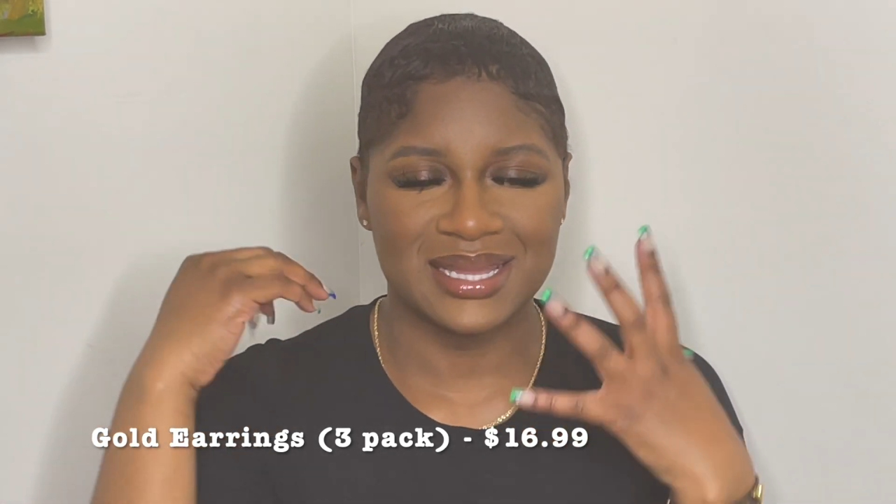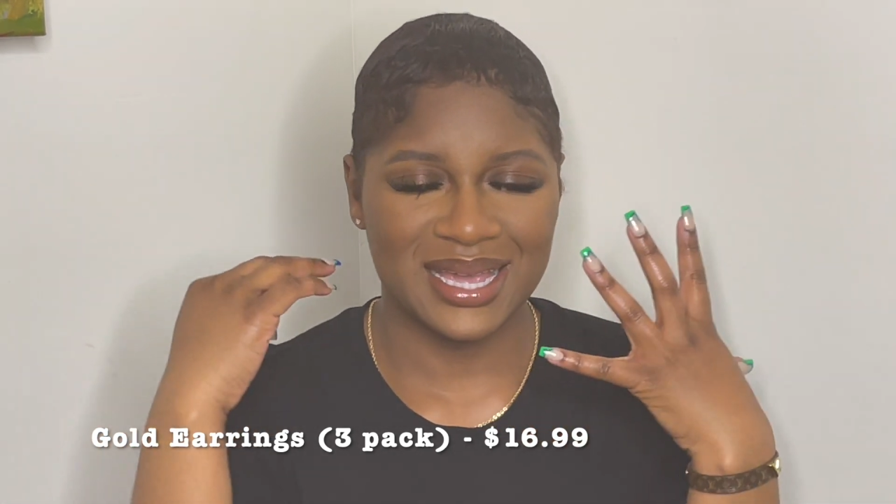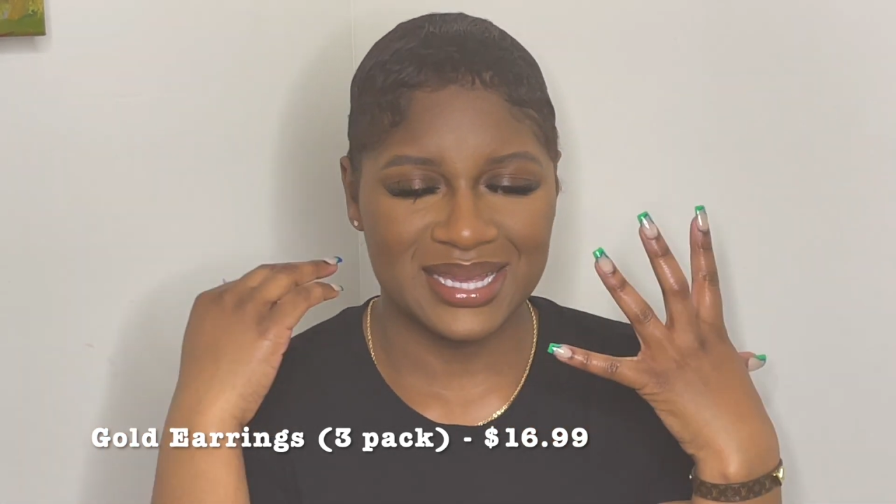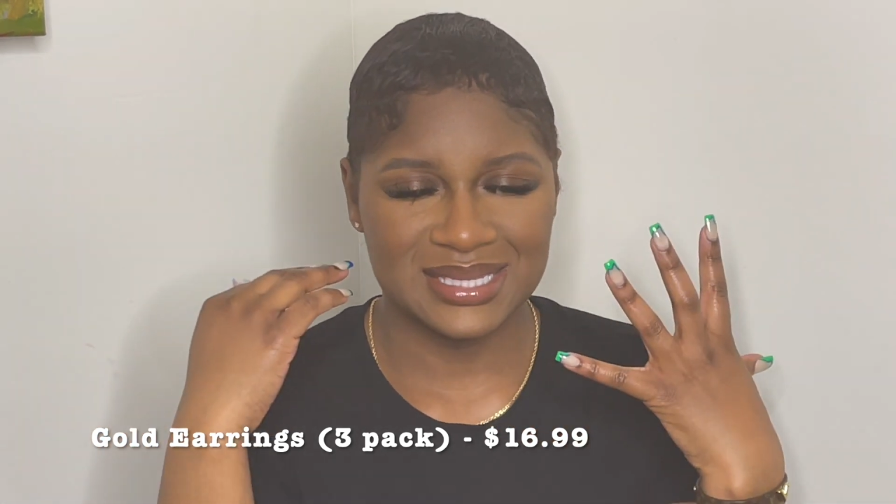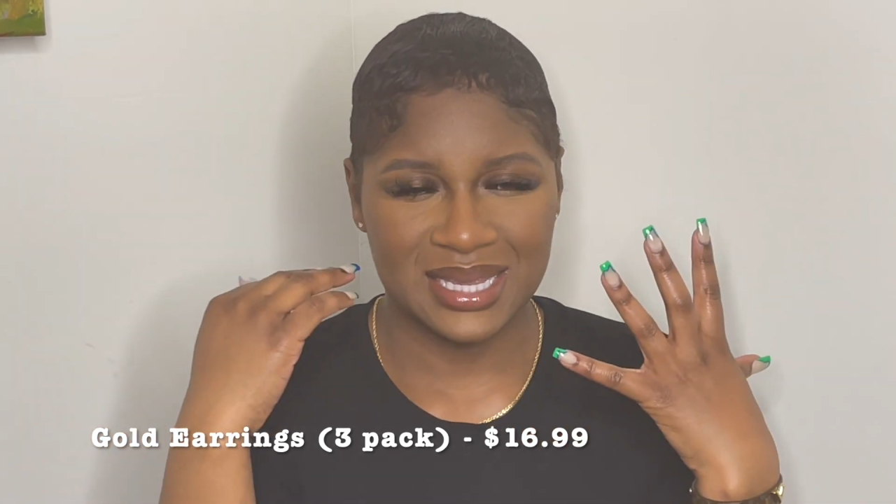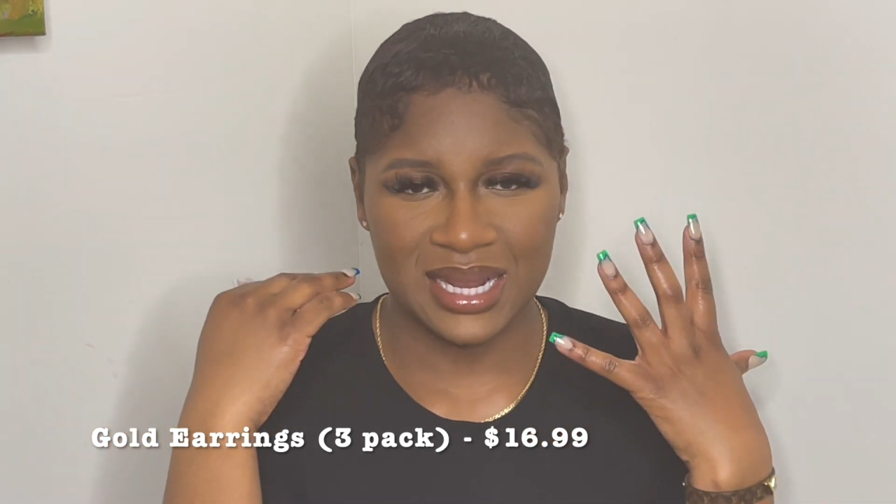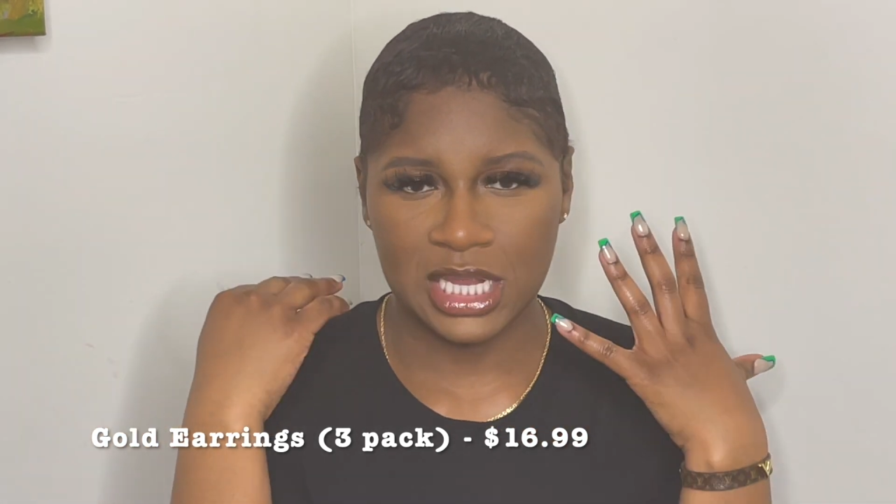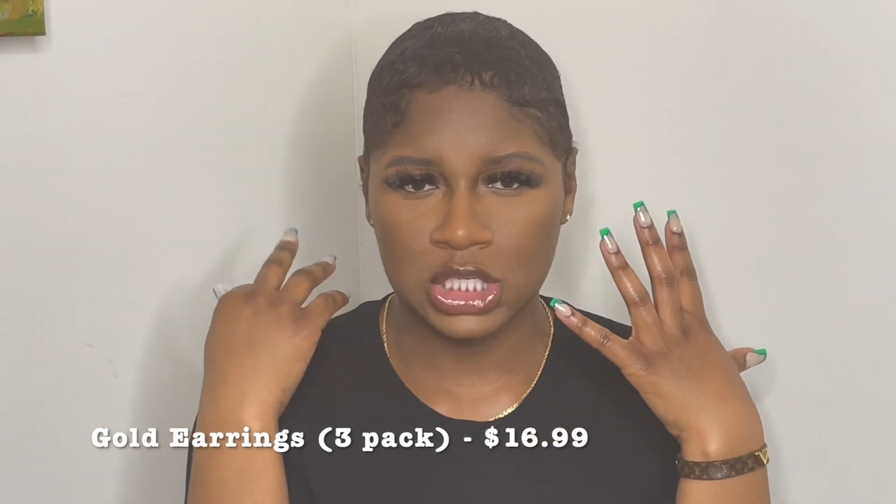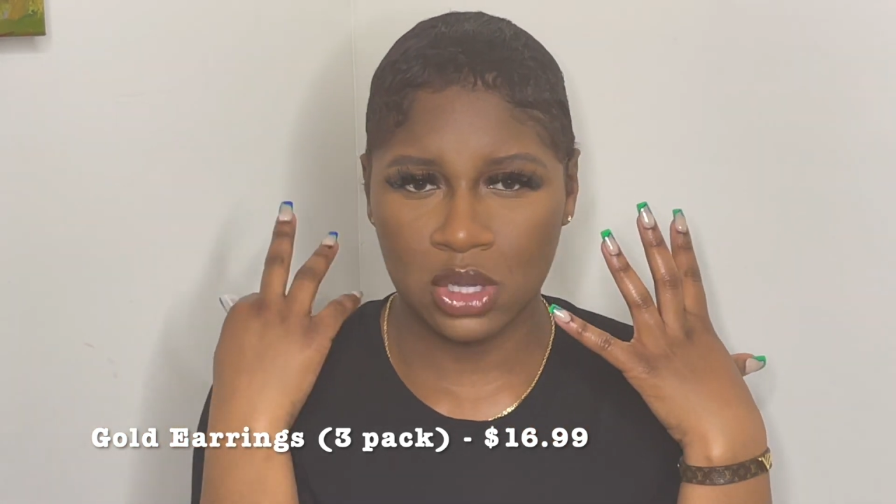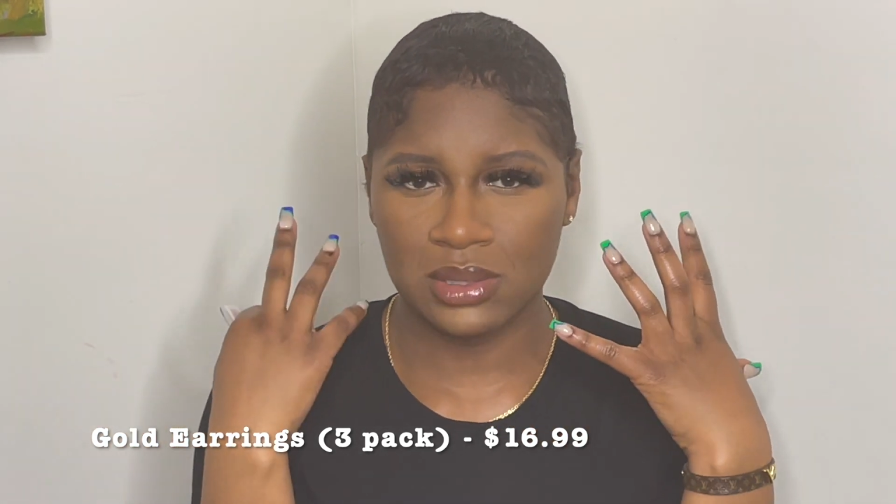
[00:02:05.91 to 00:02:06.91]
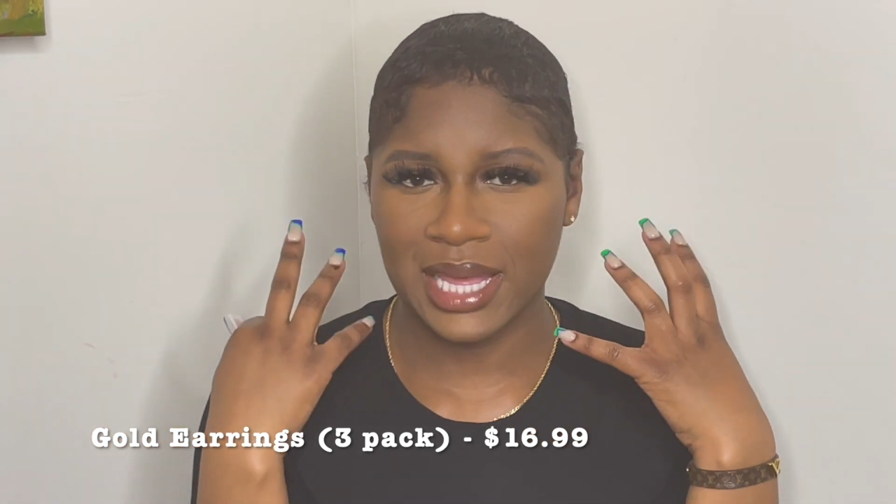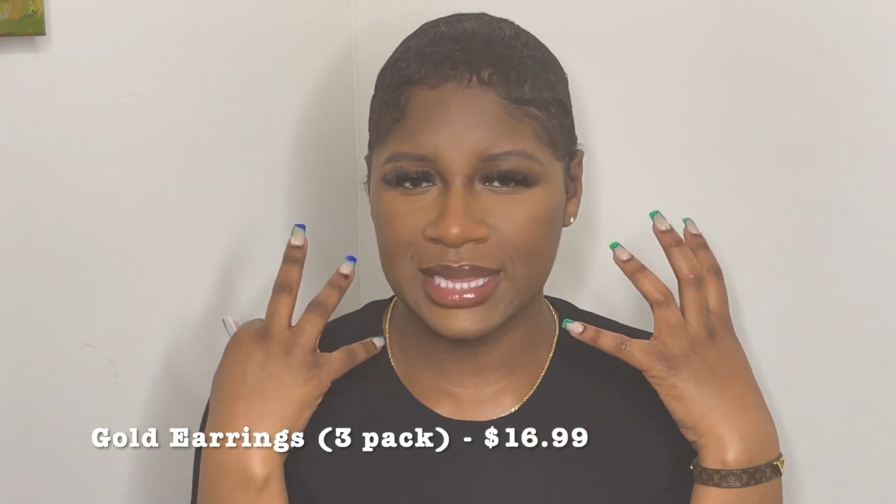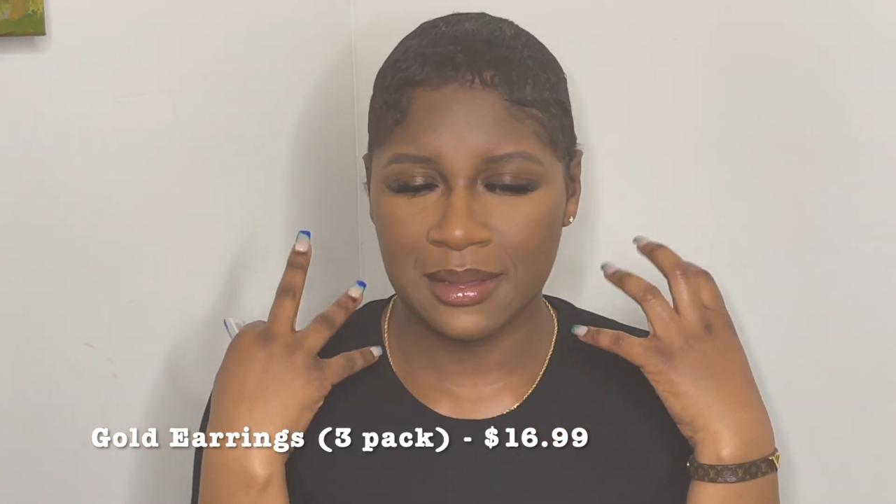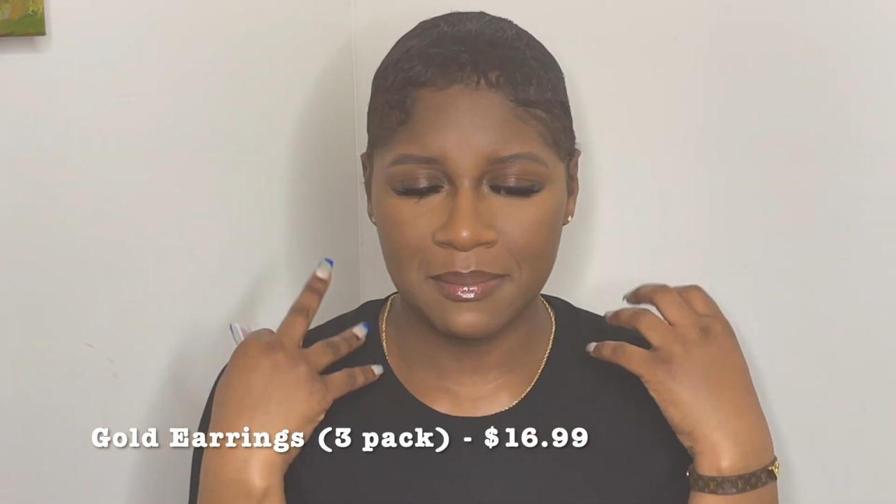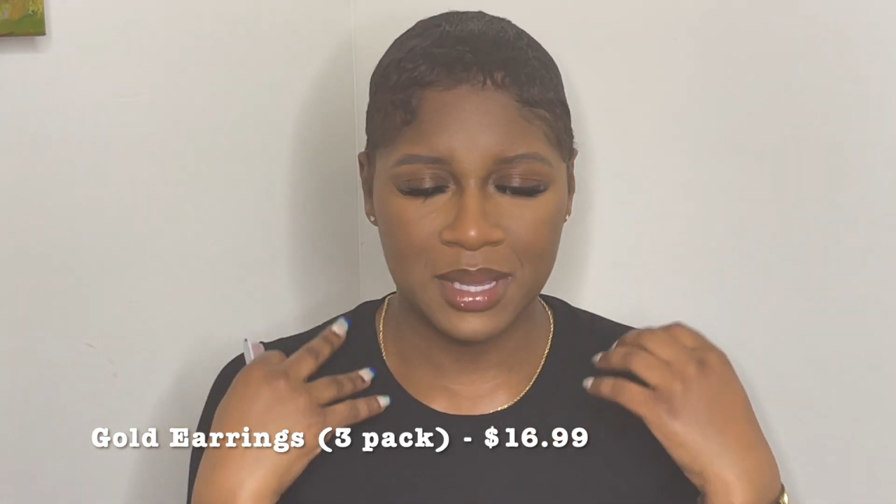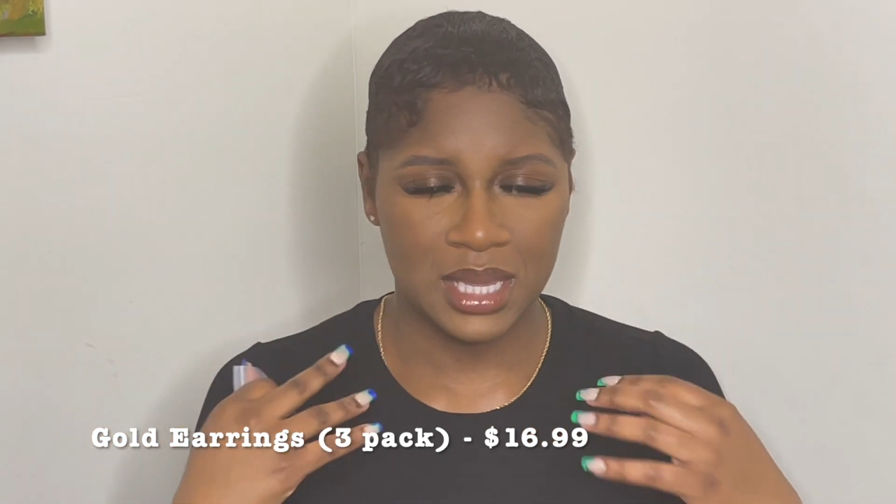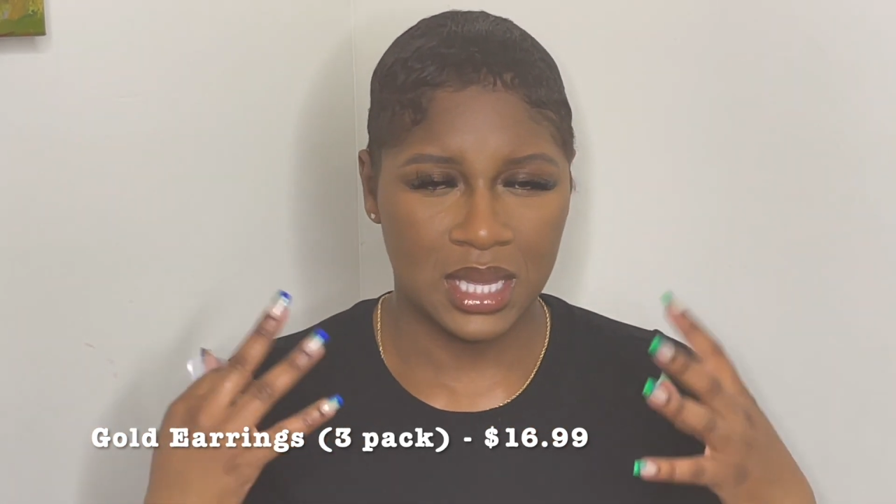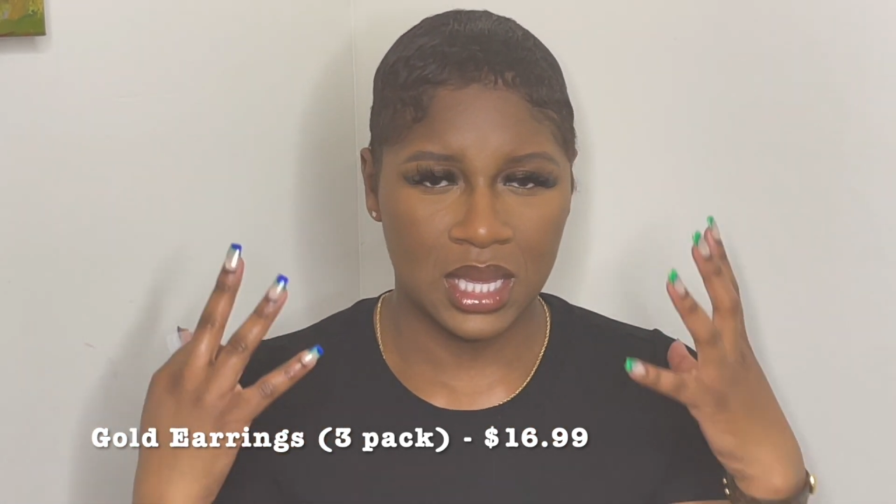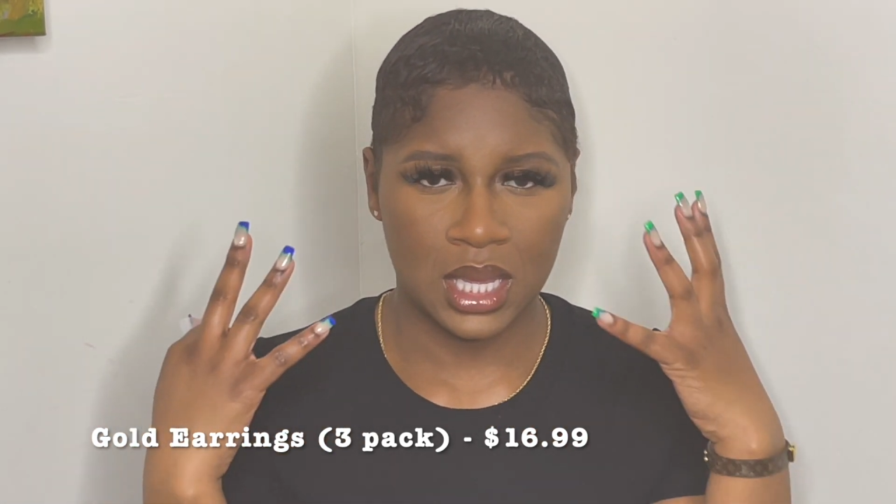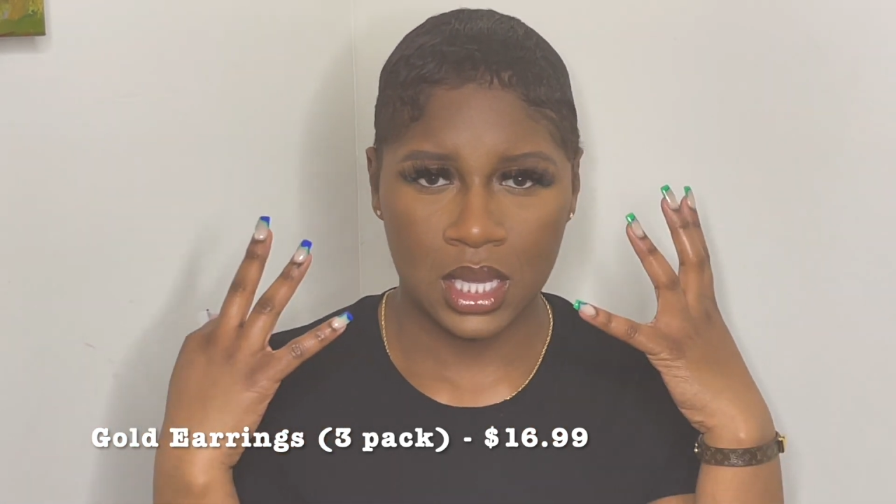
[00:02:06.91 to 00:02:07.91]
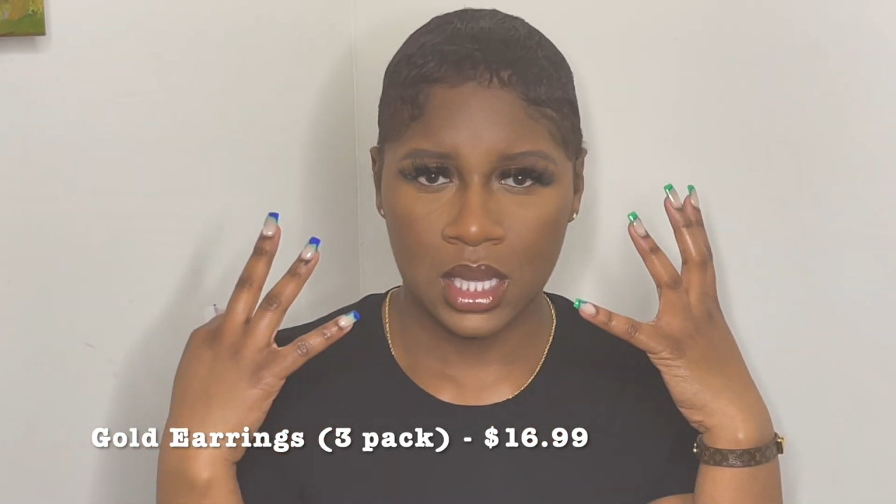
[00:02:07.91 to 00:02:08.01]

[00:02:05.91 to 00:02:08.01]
like I said, I don't like the big